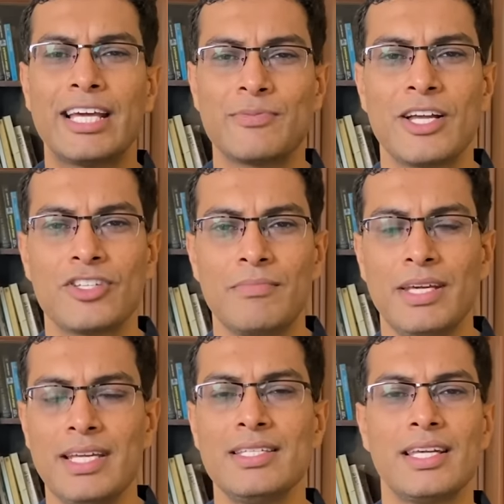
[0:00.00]
expansion
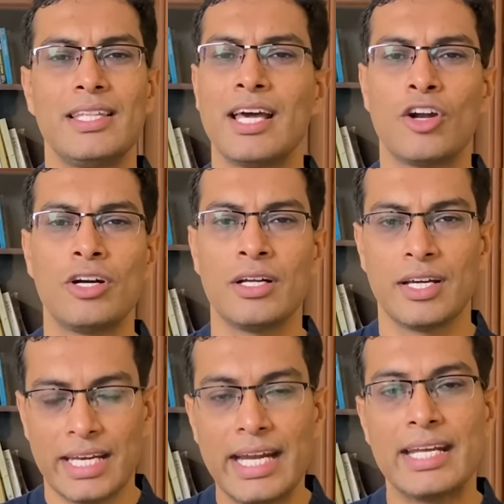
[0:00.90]
means ki they are
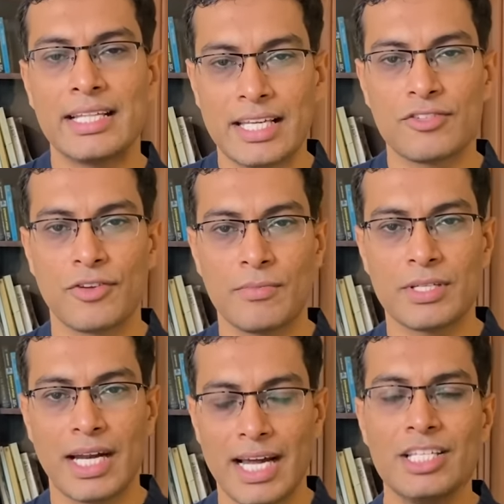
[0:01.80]
not creating things from
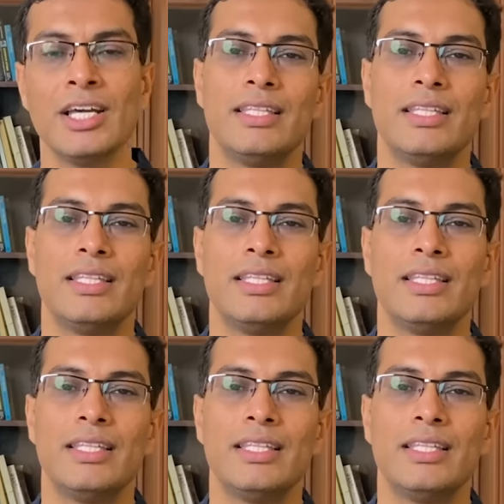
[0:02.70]
scratch.